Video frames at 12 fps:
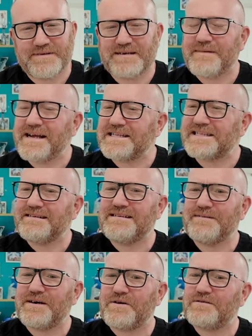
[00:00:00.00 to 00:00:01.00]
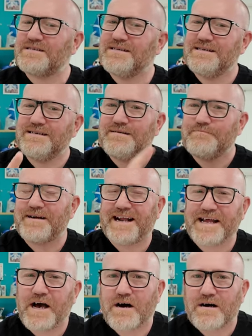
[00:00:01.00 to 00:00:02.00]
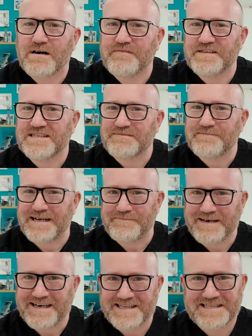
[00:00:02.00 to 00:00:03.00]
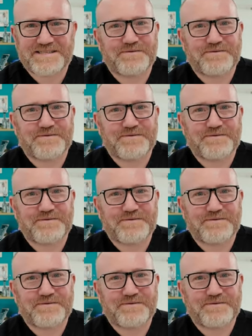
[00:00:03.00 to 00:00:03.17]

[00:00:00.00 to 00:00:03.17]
And it might sound a bit odd, but I harvest my paths.